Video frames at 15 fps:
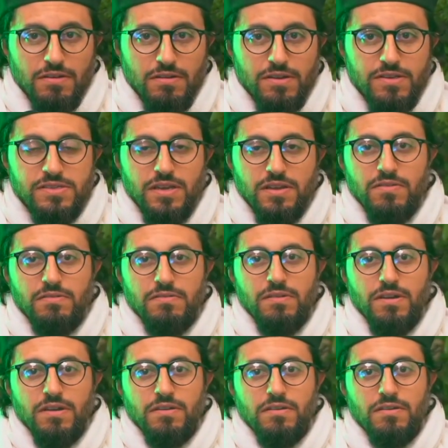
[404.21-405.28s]
He said,
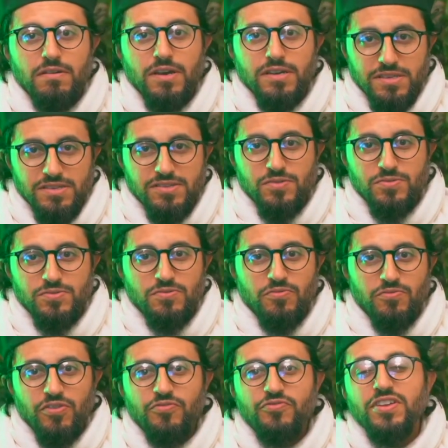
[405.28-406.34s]
As I told you,
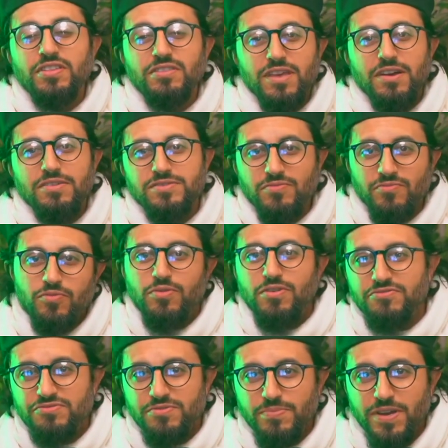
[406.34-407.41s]

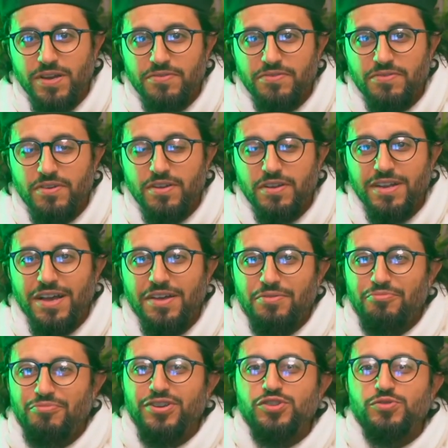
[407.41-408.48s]
15,400 pounds. Now
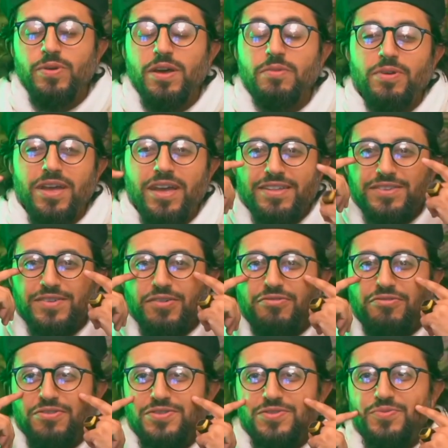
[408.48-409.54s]
the rich man began to,
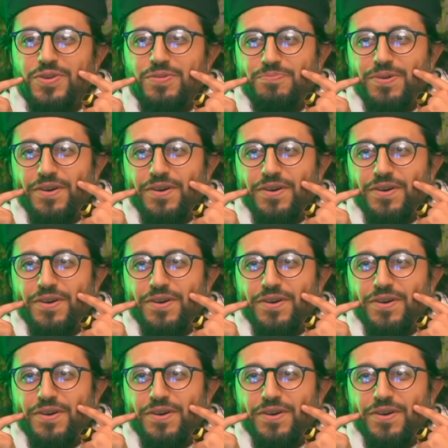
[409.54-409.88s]
to weep.